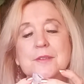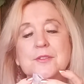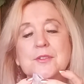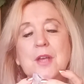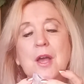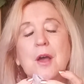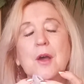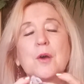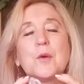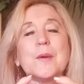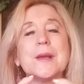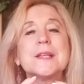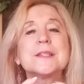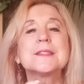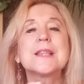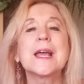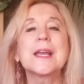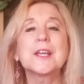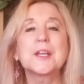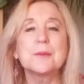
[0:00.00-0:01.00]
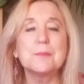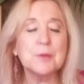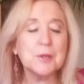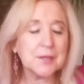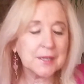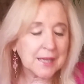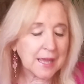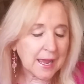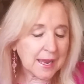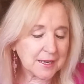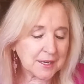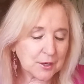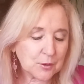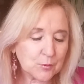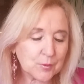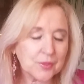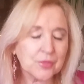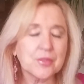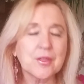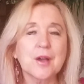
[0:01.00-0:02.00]
So it's like communicating
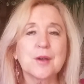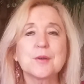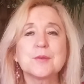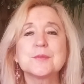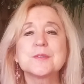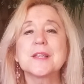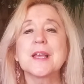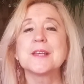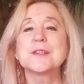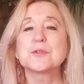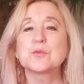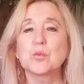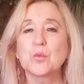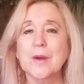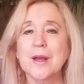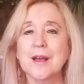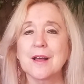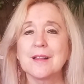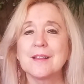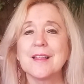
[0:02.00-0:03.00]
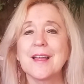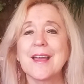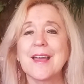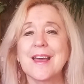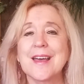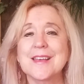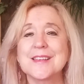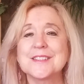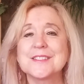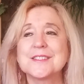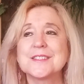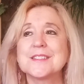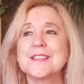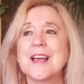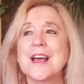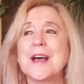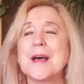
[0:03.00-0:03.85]
with those as well as